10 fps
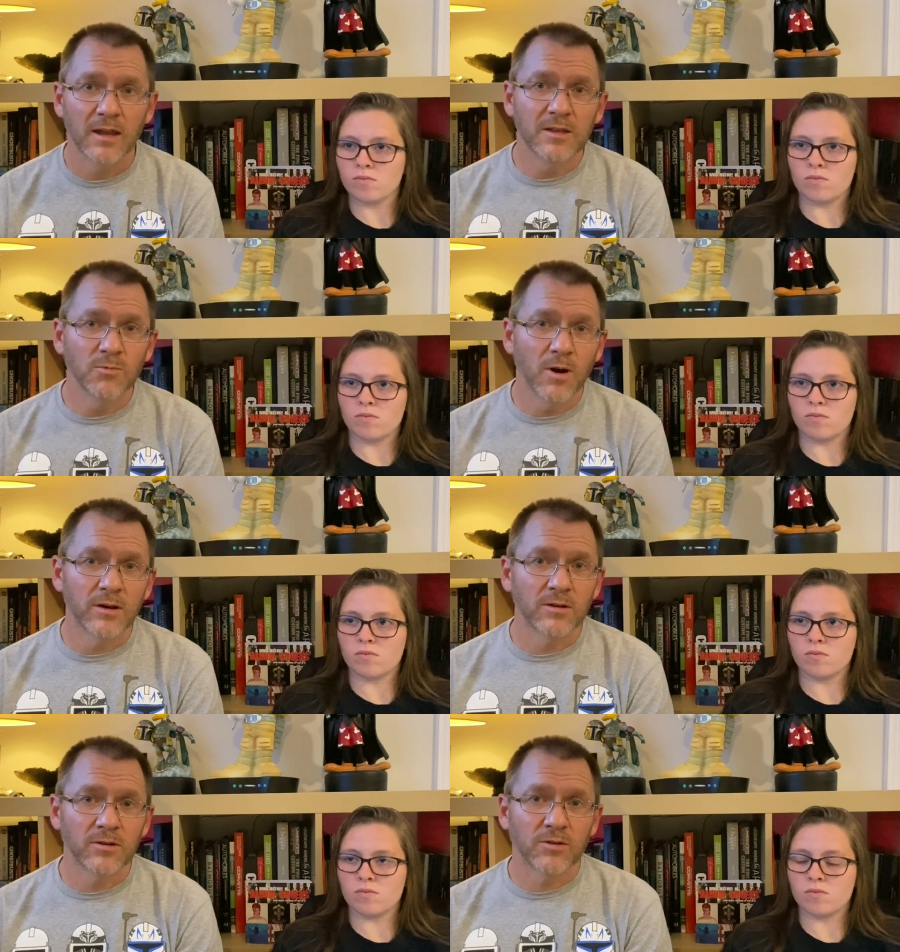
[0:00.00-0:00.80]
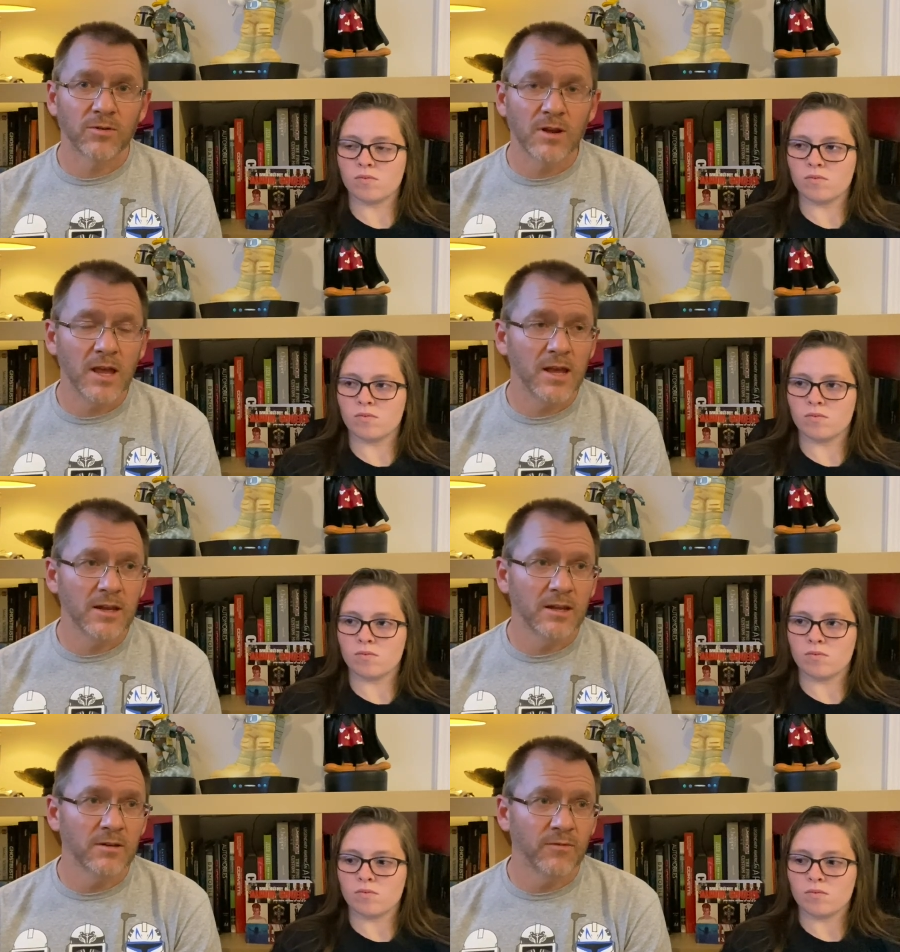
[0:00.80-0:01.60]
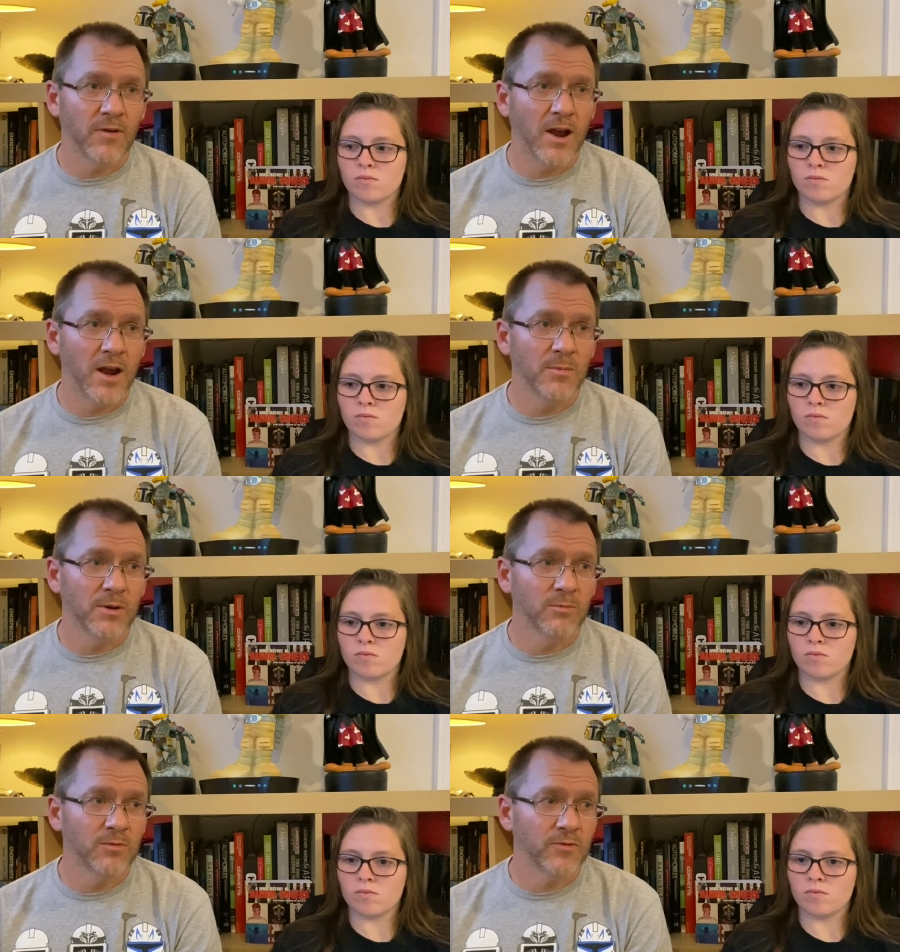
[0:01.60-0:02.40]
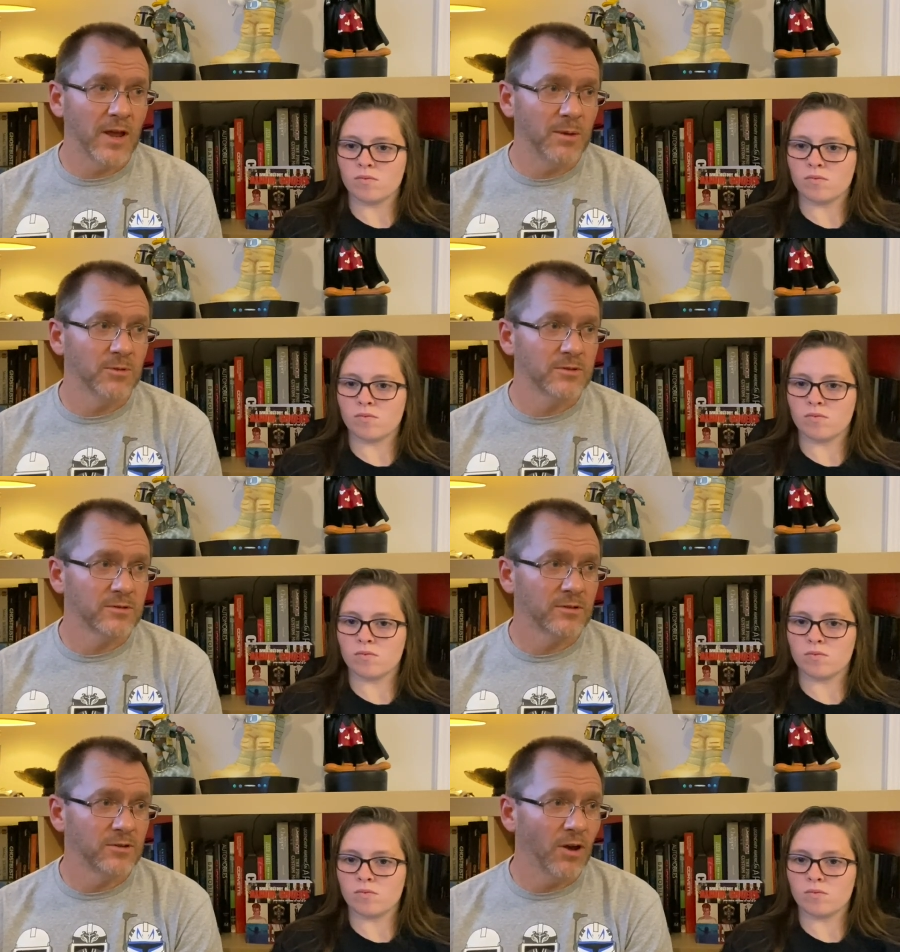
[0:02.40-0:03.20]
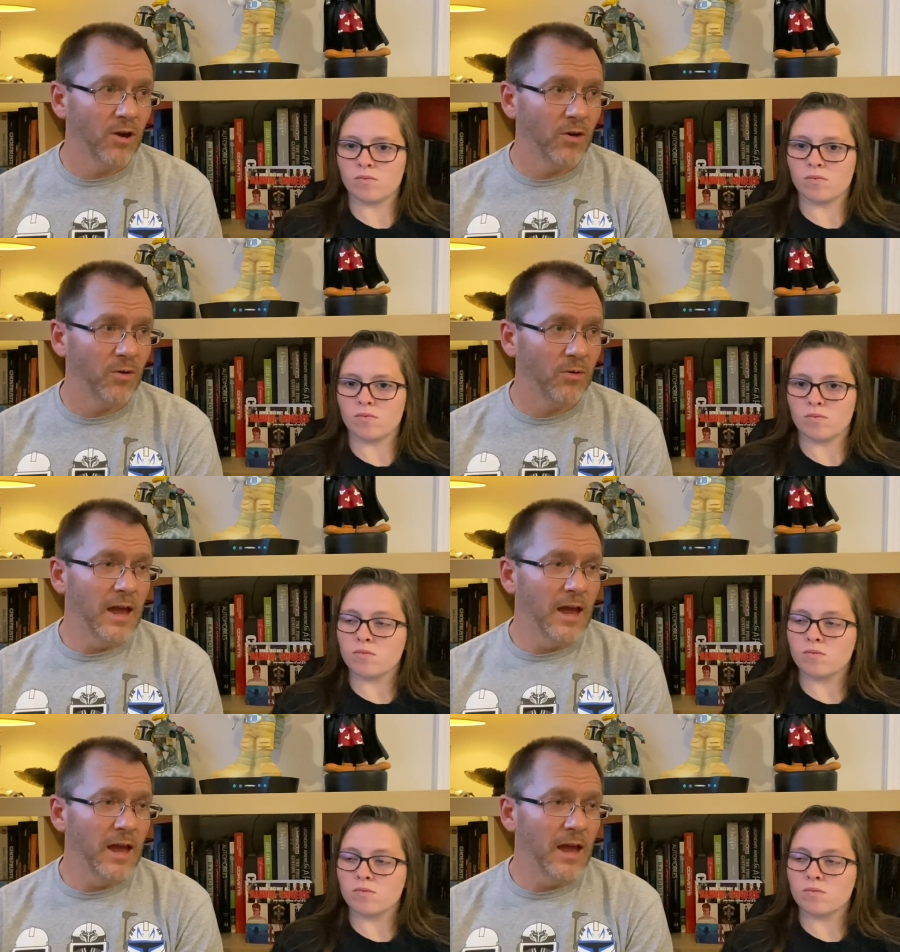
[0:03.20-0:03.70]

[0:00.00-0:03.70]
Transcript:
Speaker 1: He wanted to create an environment where families could go